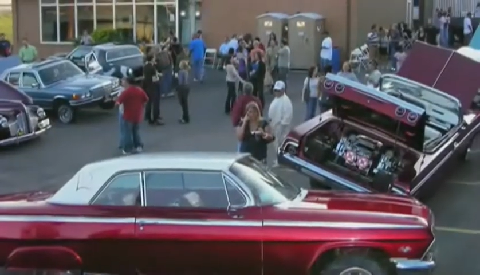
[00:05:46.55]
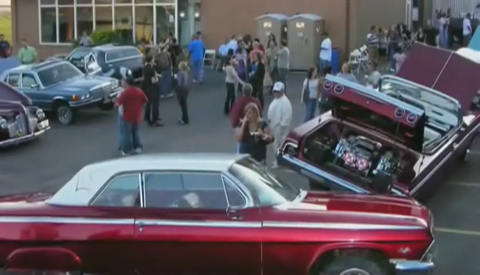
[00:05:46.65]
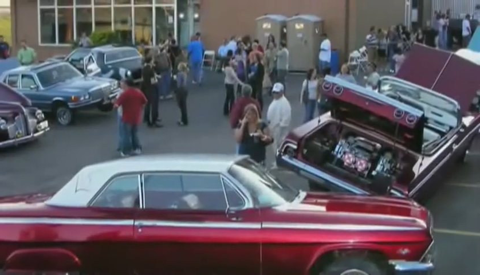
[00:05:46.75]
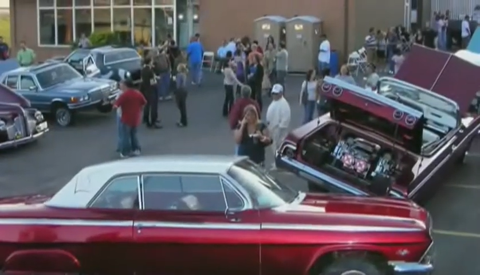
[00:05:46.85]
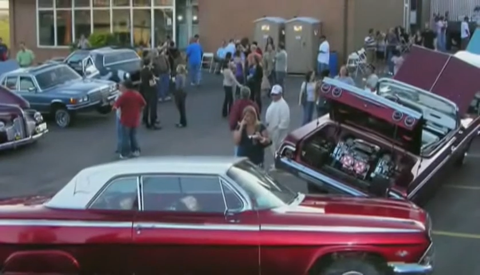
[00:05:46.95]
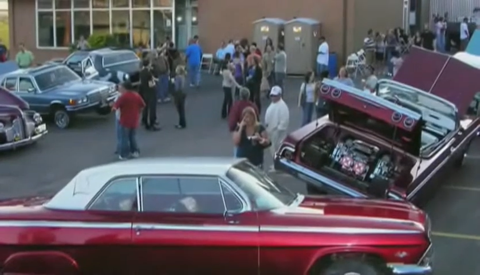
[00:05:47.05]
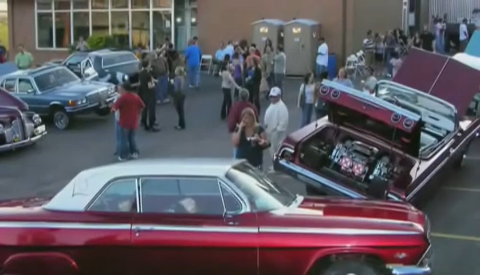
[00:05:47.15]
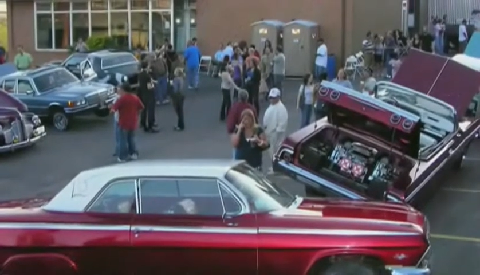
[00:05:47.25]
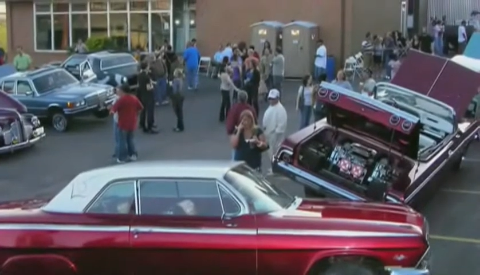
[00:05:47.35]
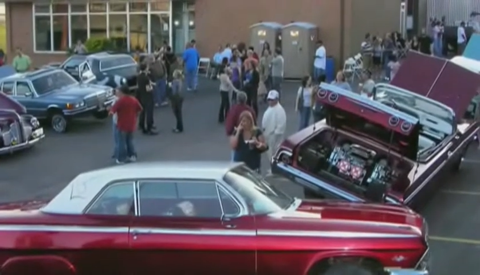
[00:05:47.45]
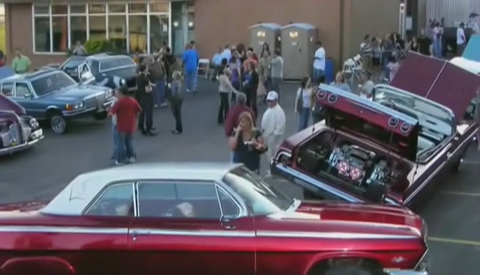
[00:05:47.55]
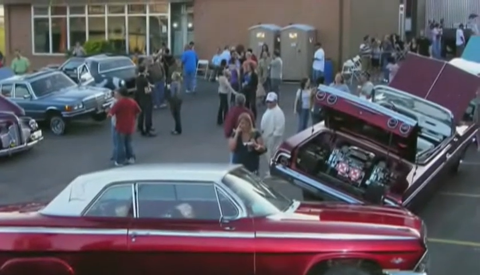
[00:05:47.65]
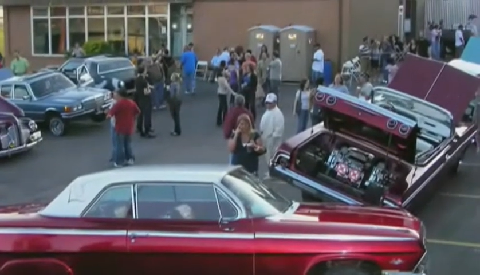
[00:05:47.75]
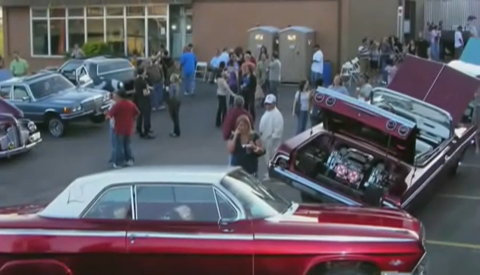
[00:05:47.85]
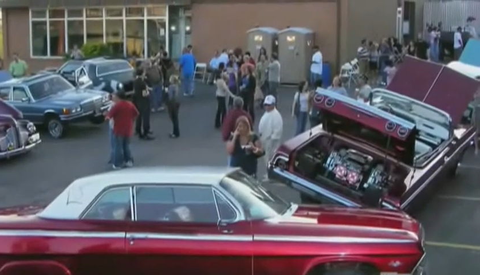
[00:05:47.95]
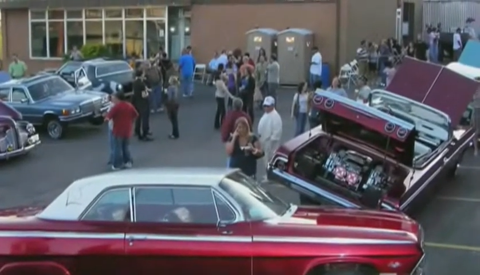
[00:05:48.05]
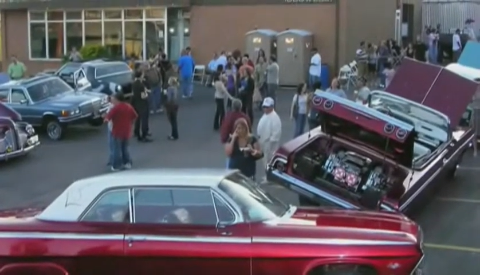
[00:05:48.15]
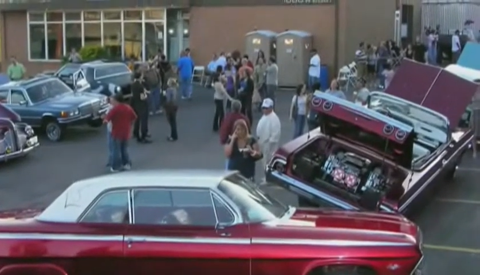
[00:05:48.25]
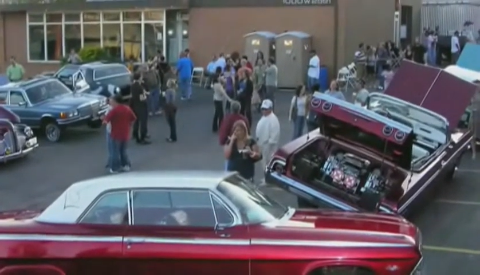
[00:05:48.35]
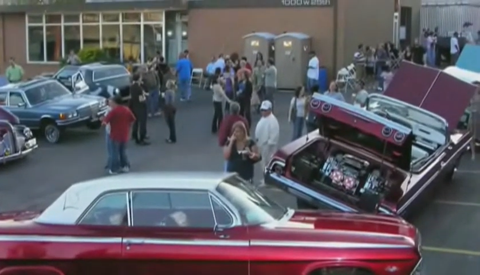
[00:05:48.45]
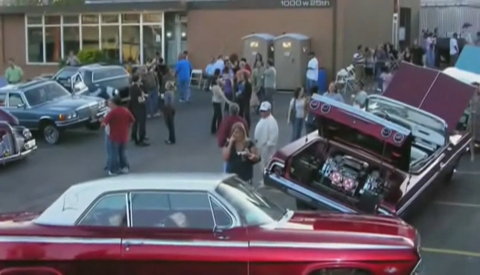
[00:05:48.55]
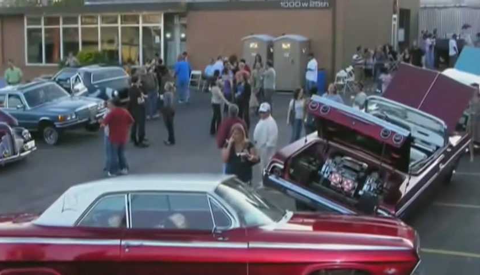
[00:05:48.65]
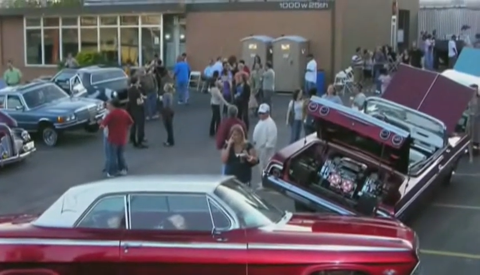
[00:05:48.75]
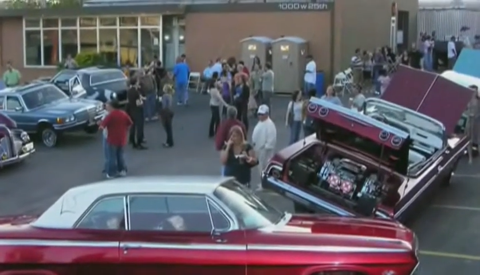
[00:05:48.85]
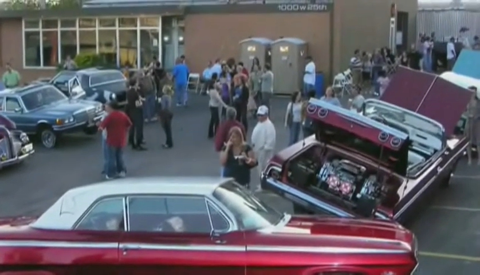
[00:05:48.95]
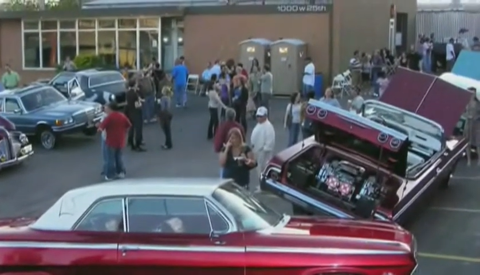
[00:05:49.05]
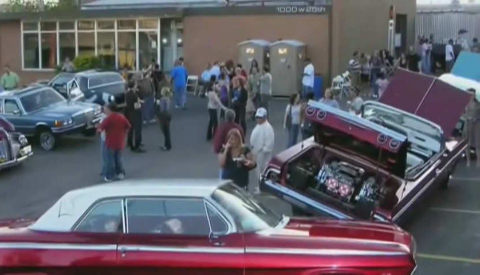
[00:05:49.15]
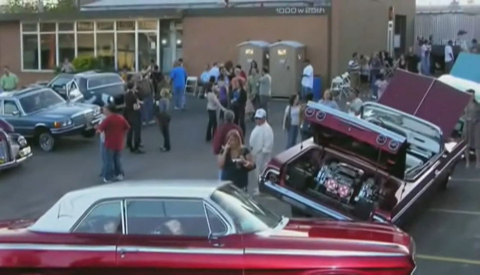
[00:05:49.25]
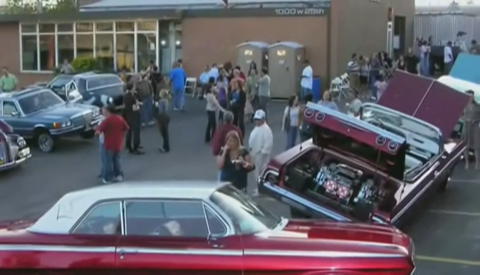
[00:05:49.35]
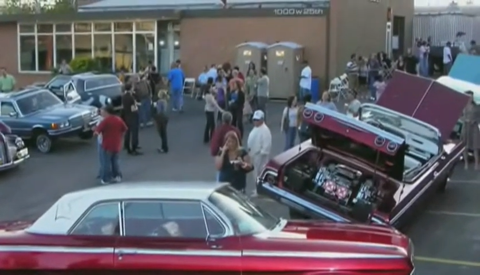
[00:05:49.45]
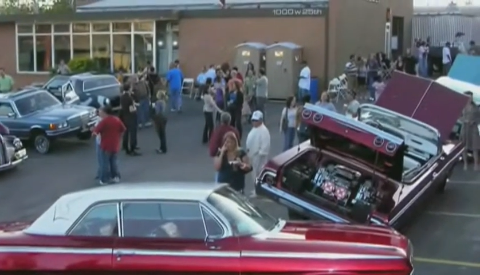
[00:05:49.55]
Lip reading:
No face is visible, so there are no lips to read.